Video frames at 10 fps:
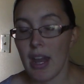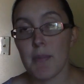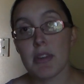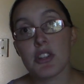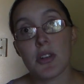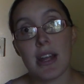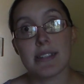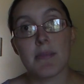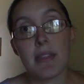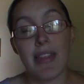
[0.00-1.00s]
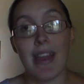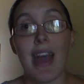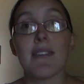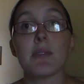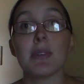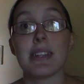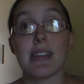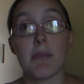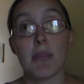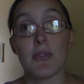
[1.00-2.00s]
I'm going to try something that I haven't
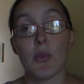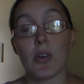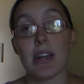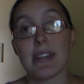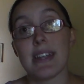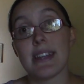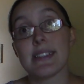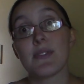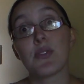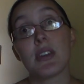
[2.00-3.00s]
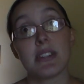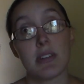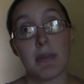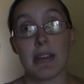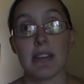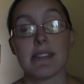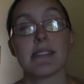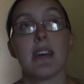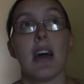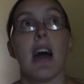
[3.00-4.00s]
really done before, and it's freezer meals.